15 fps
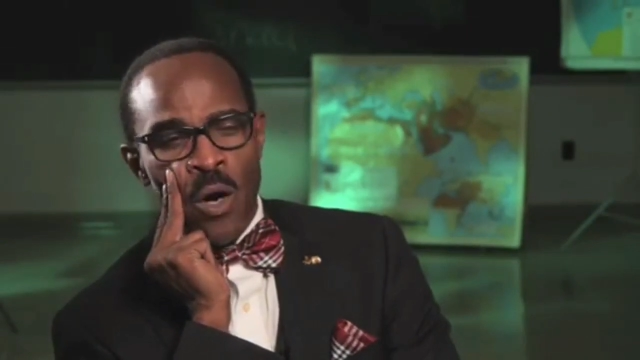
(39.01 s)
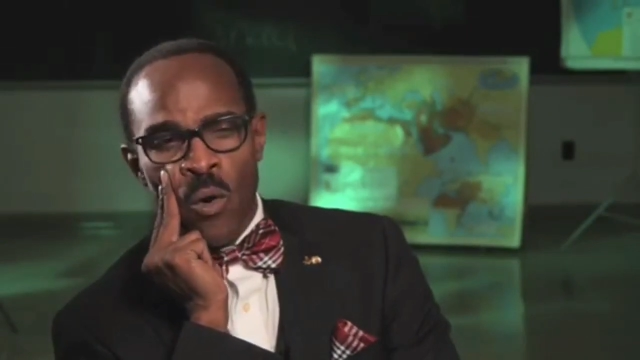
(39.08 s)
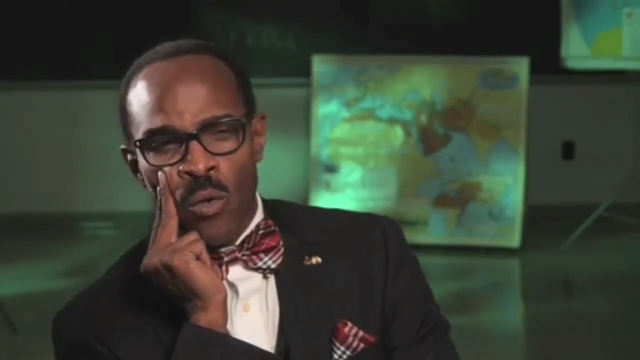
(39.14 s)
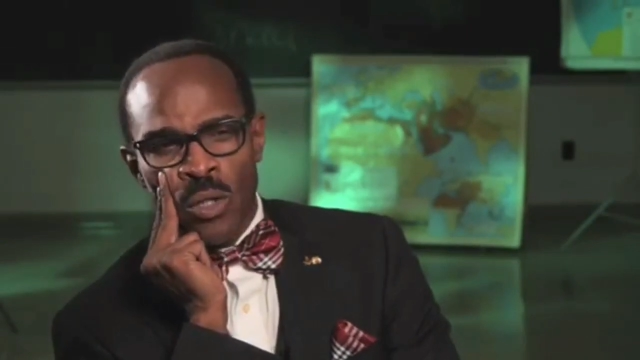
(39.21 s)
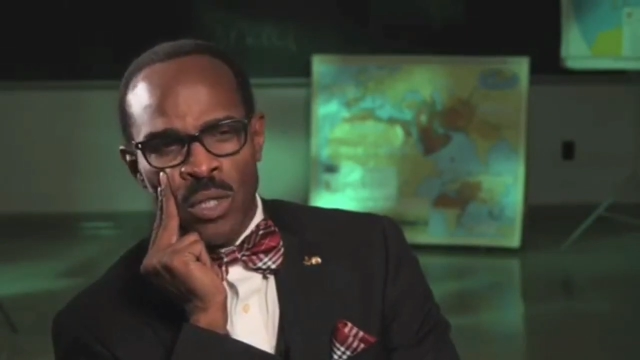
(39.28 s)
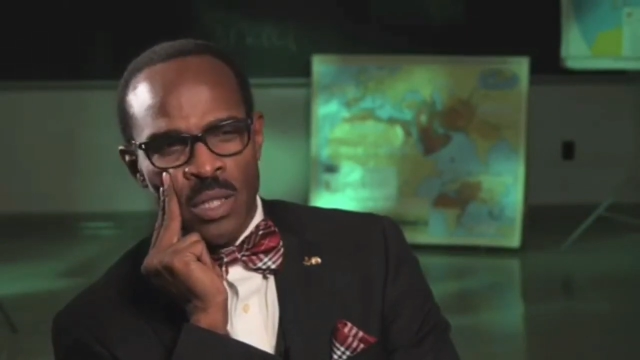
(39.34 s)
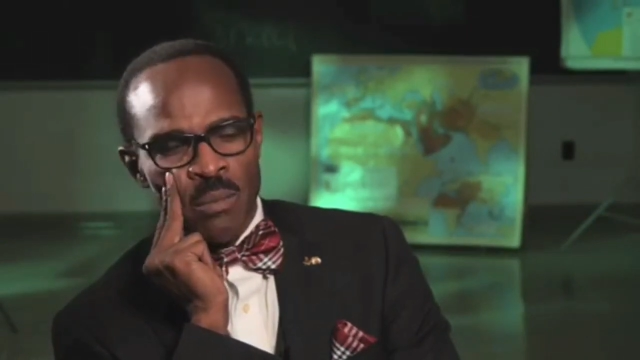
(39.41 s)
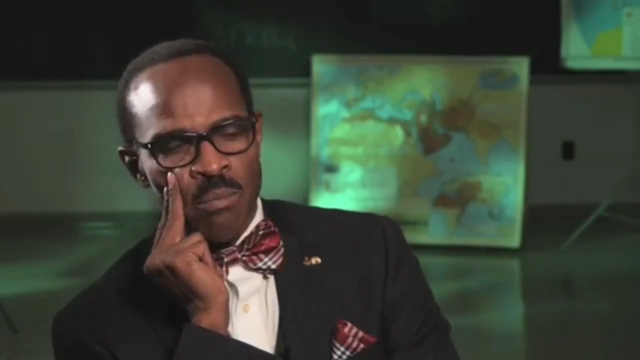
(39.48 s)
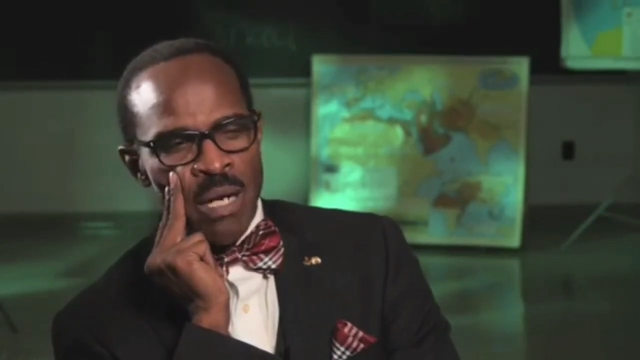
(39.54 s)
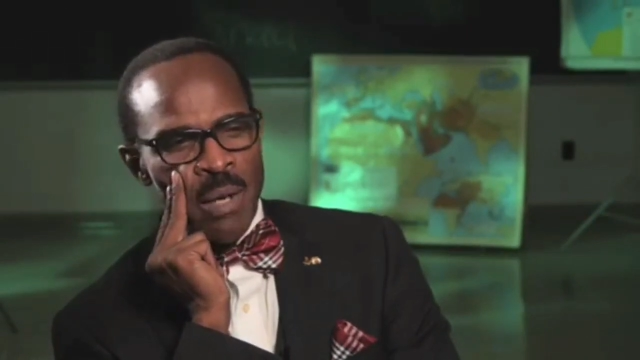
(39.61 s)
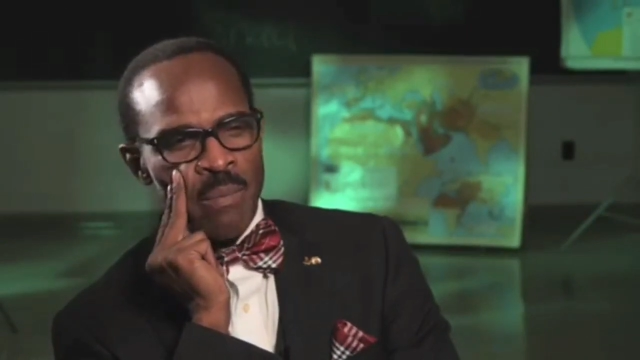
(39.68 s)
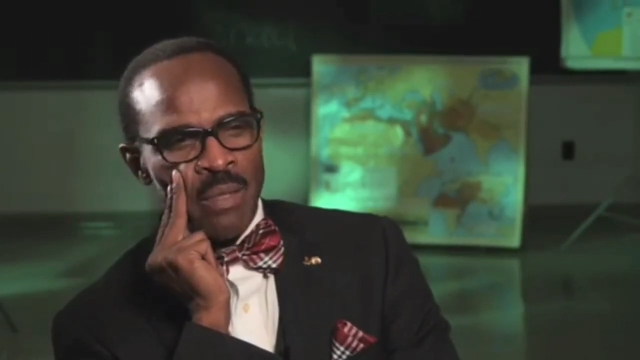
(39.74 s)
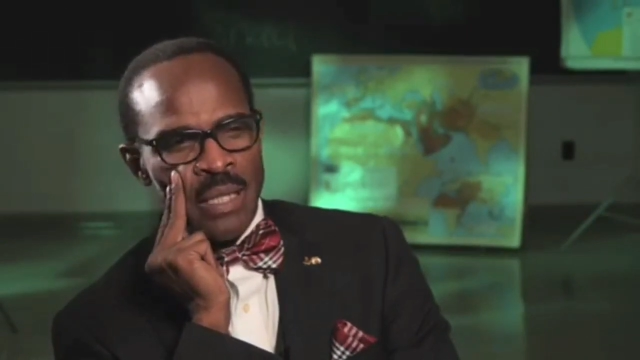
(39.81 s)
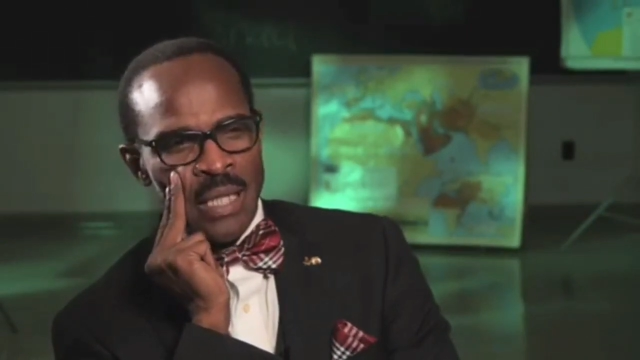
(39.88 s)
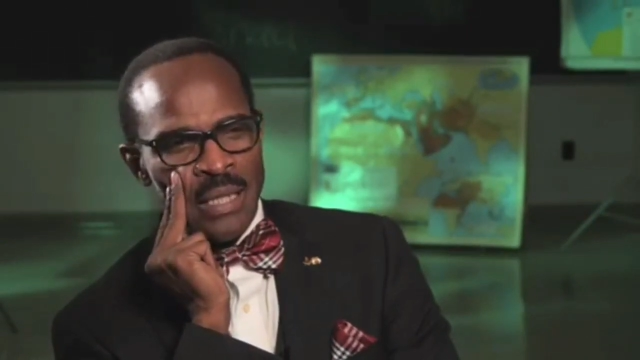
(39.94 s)
older the
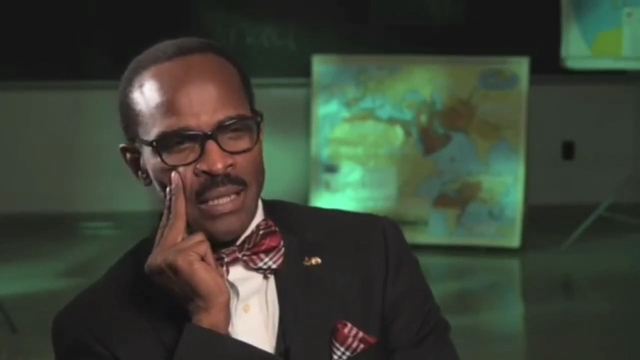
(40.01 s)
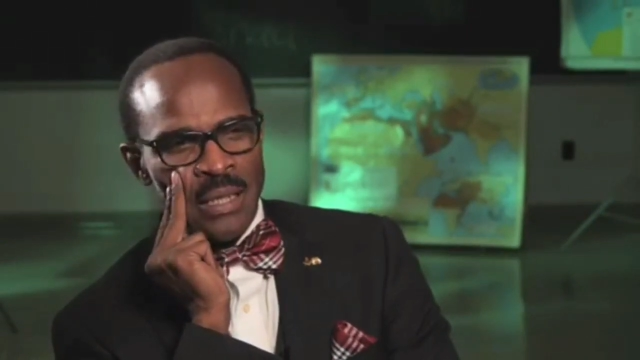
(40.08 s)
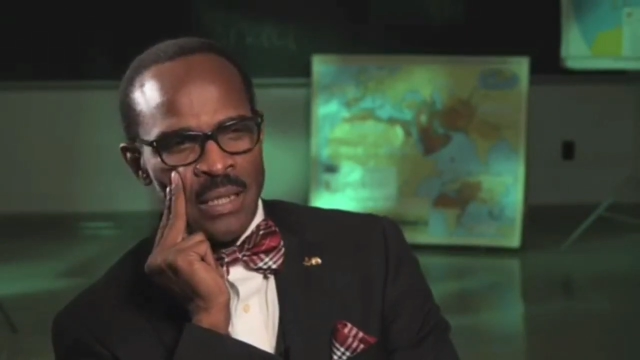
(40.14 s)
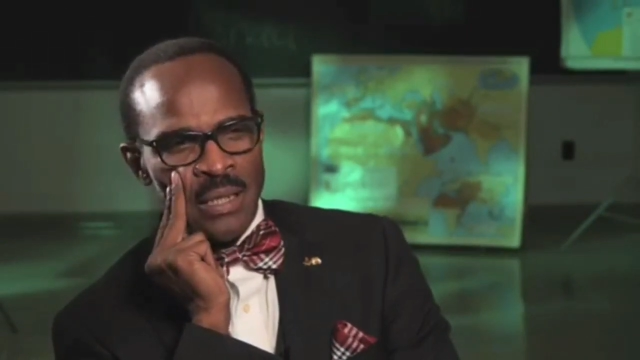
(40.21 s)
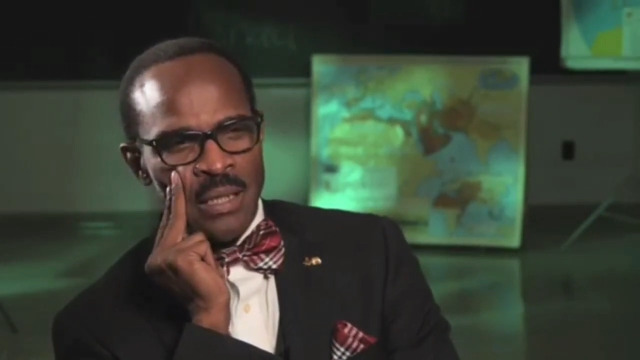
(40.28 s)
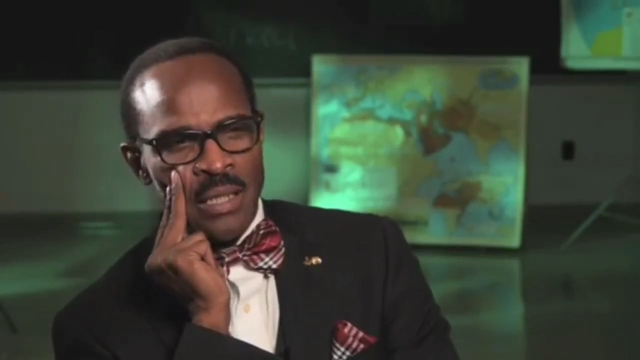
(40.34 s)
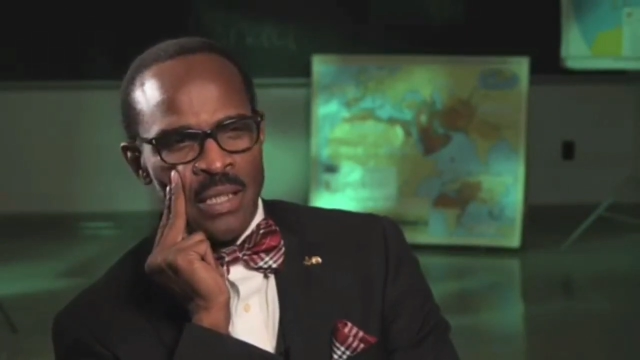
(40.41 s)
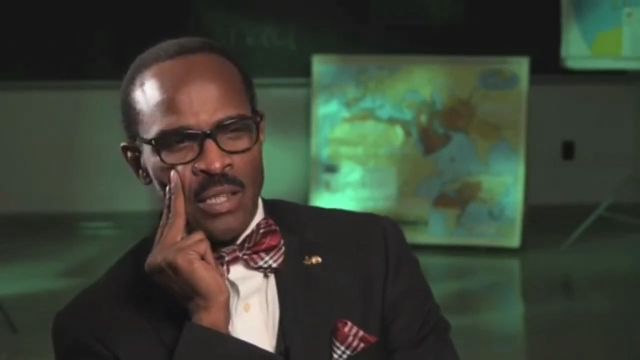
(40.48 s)
population,